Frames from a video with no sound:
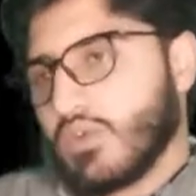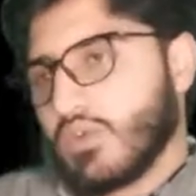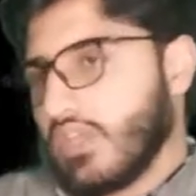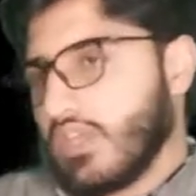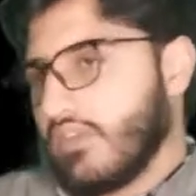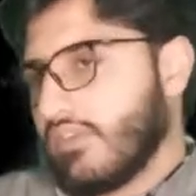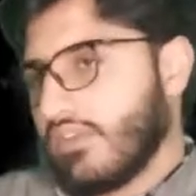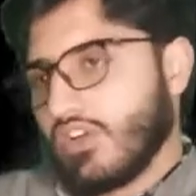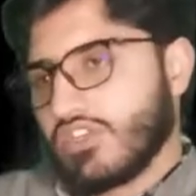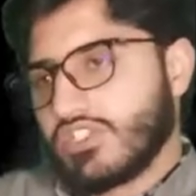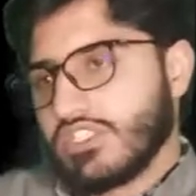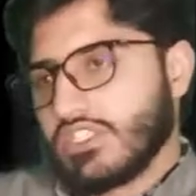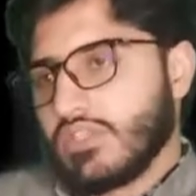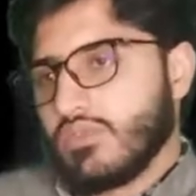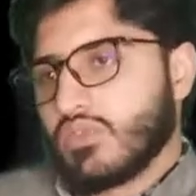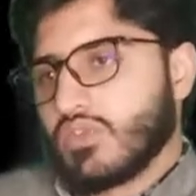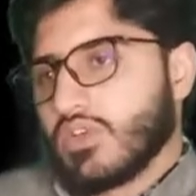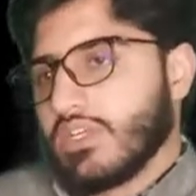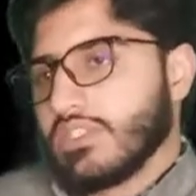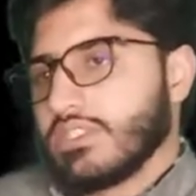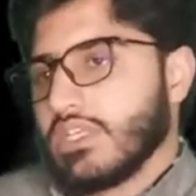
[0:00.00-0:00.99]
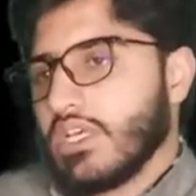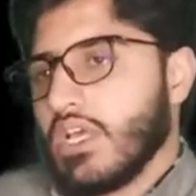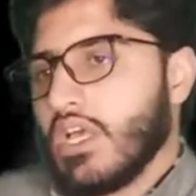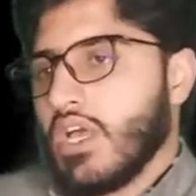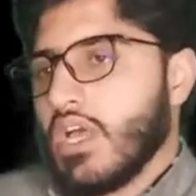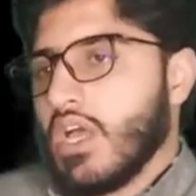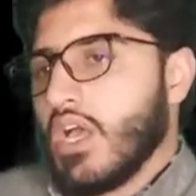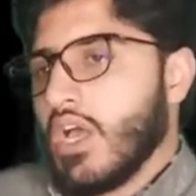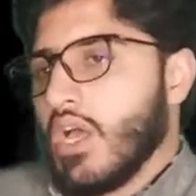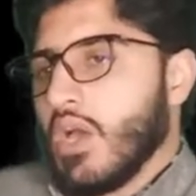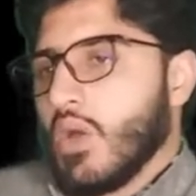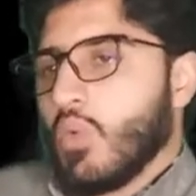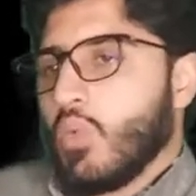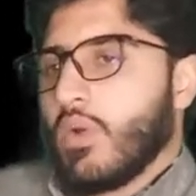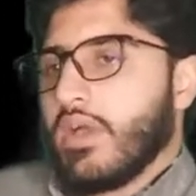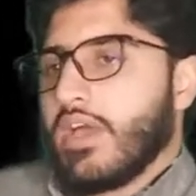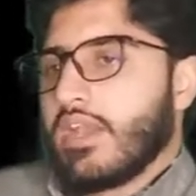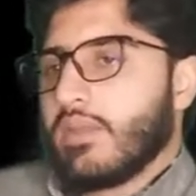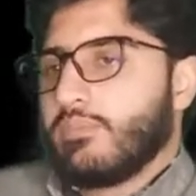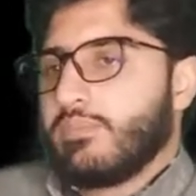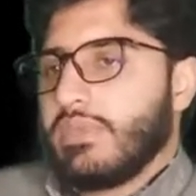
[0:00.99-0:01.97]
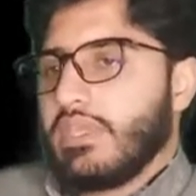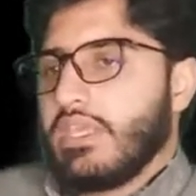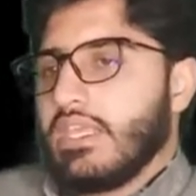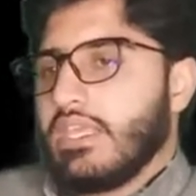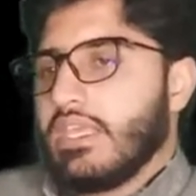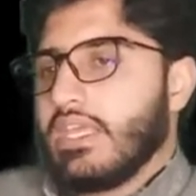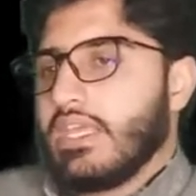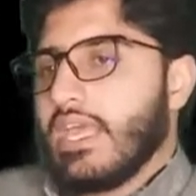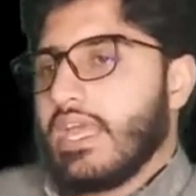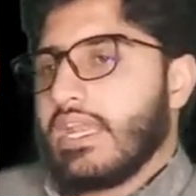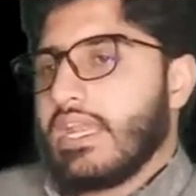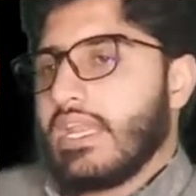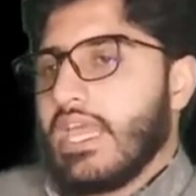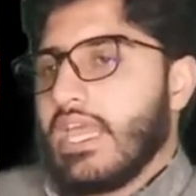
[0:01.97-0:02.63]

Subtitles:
Okay, velocity is given to us, where b and